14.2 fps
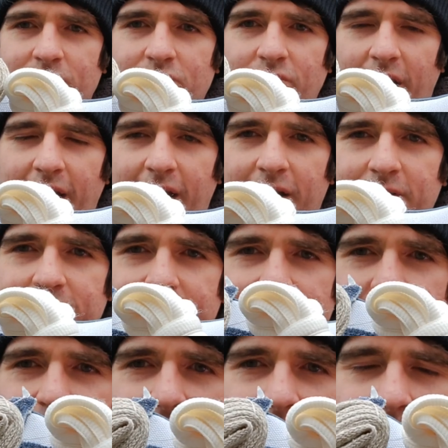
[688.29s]
brown,
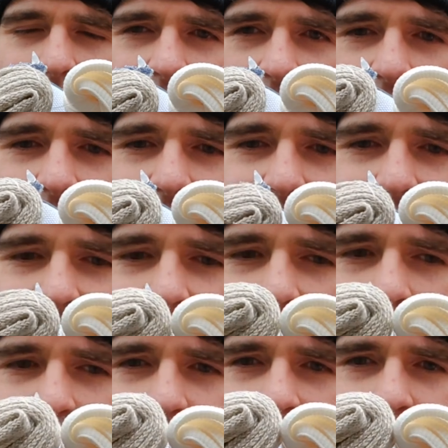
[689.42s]
light brown
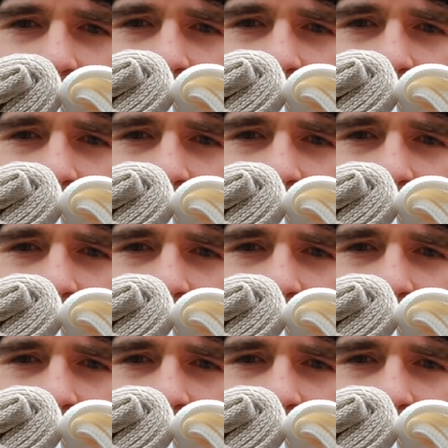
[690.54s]
type